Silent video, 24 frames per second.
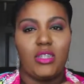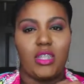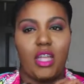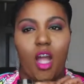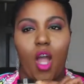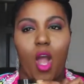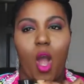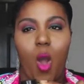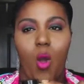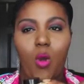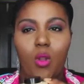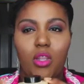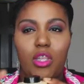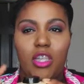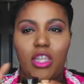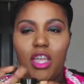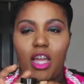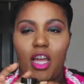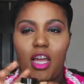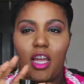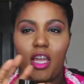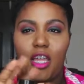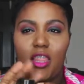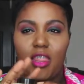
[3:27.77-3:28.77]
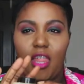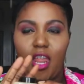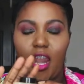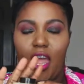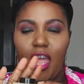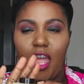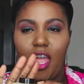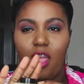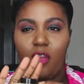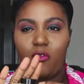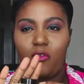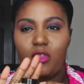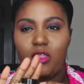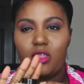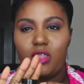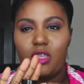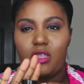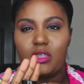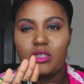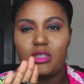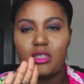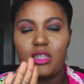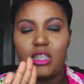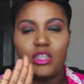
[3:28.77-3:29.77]
the only con that I have with
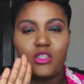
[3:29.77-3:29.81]
this.